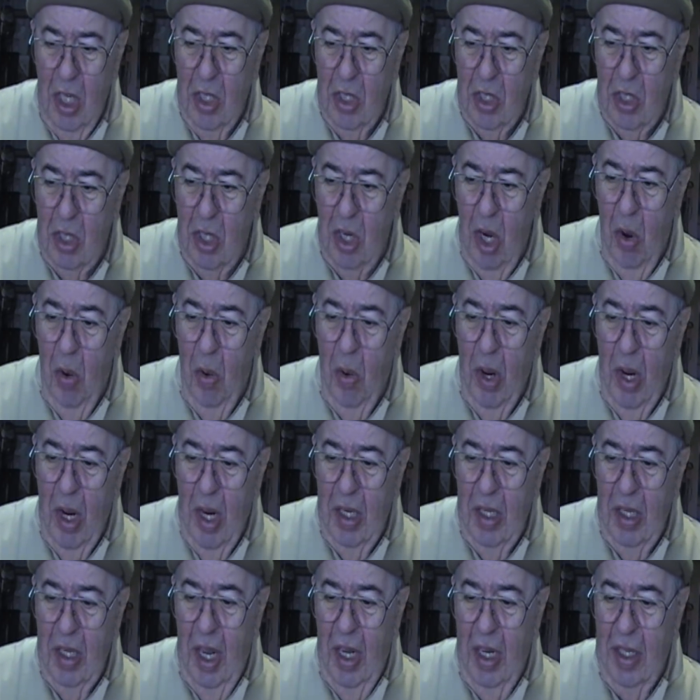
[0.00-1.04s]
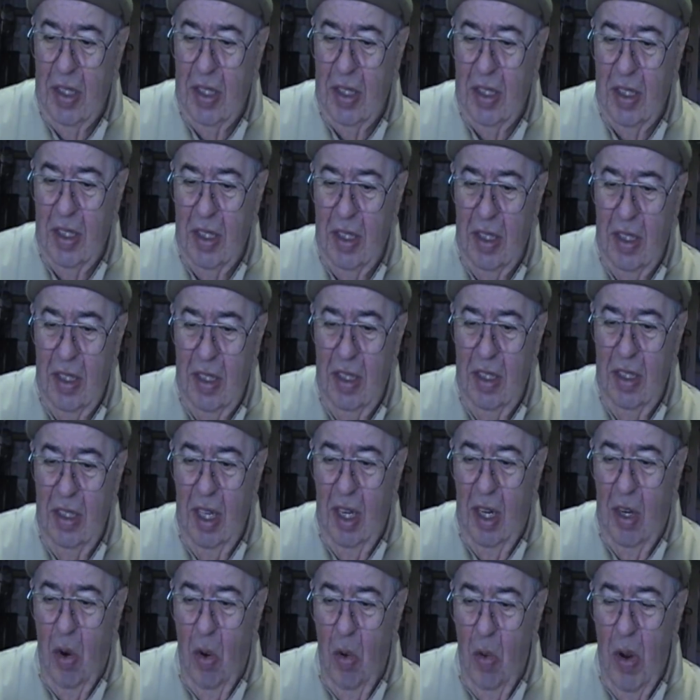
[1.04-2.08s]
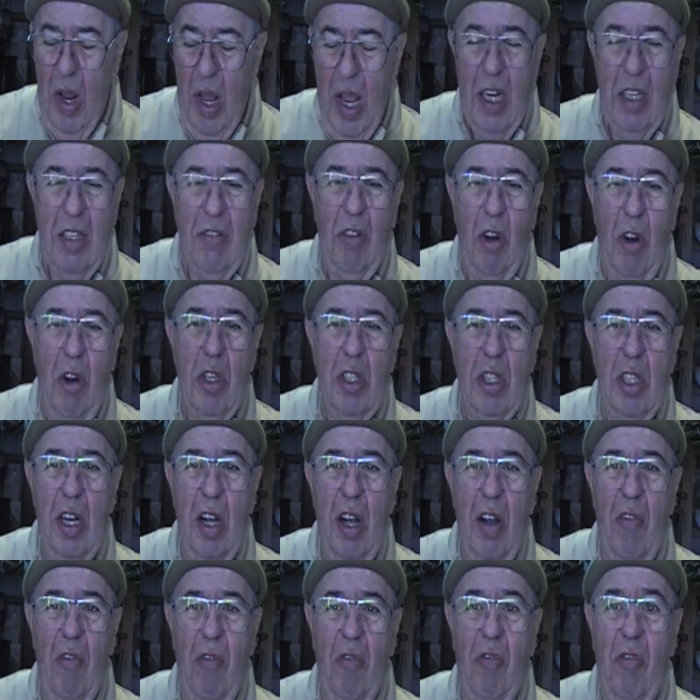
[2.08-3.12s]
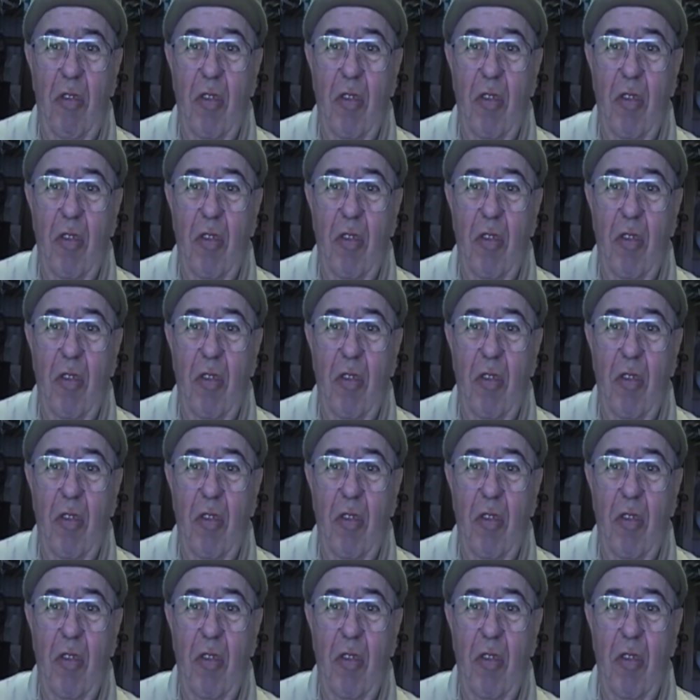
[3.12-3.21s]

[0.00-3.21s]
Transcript: snow. That's the cool-ass version of